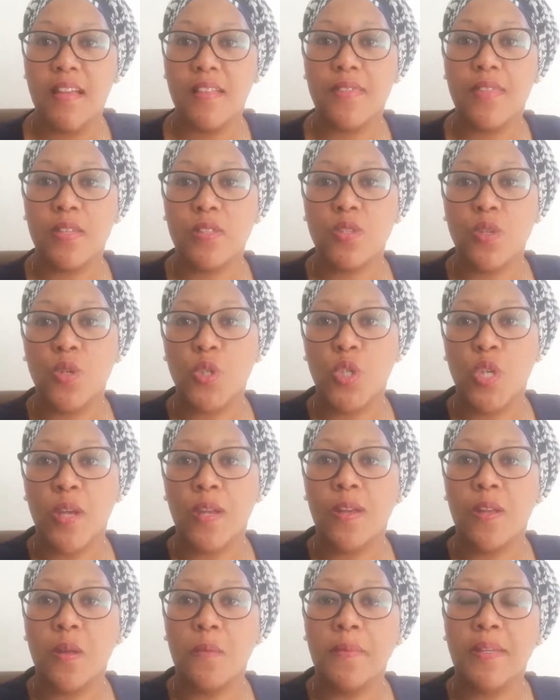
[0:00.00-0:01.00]
the
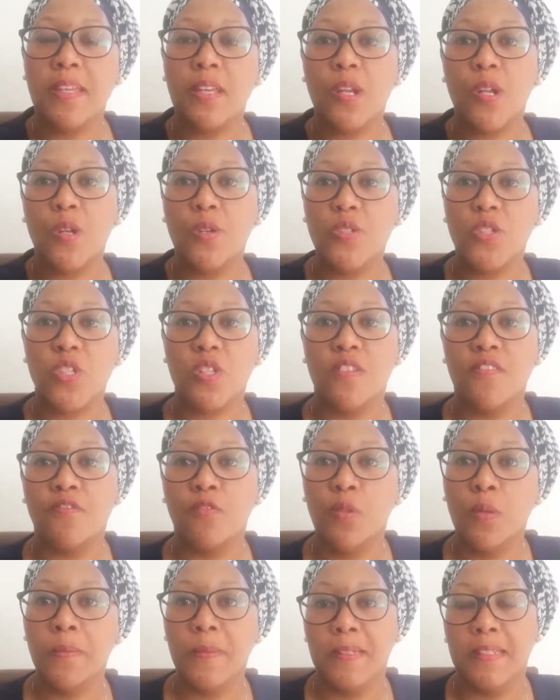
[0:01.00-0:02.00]
socioeconomic inclusion of
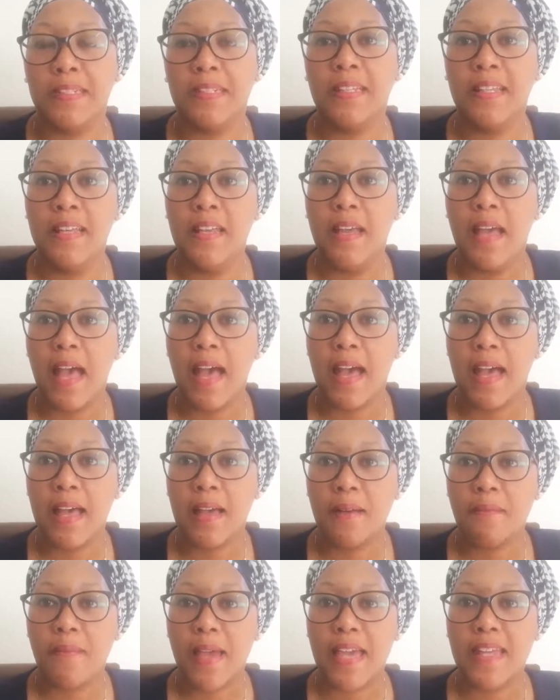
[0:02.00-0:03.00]
women.
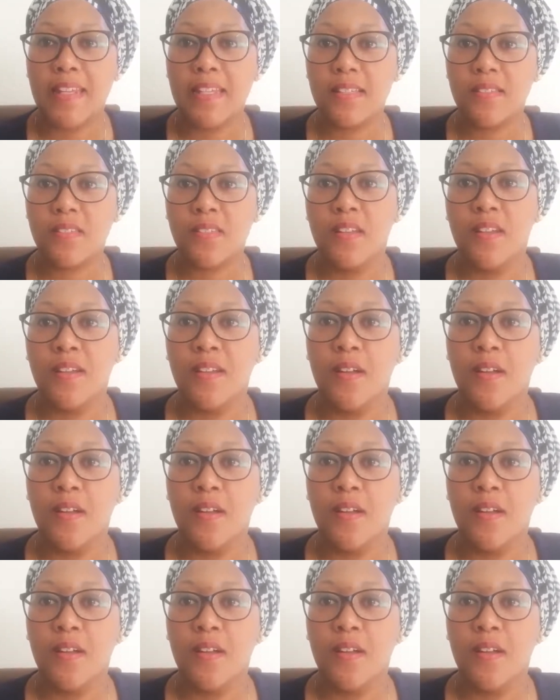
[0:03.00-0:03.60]
And it's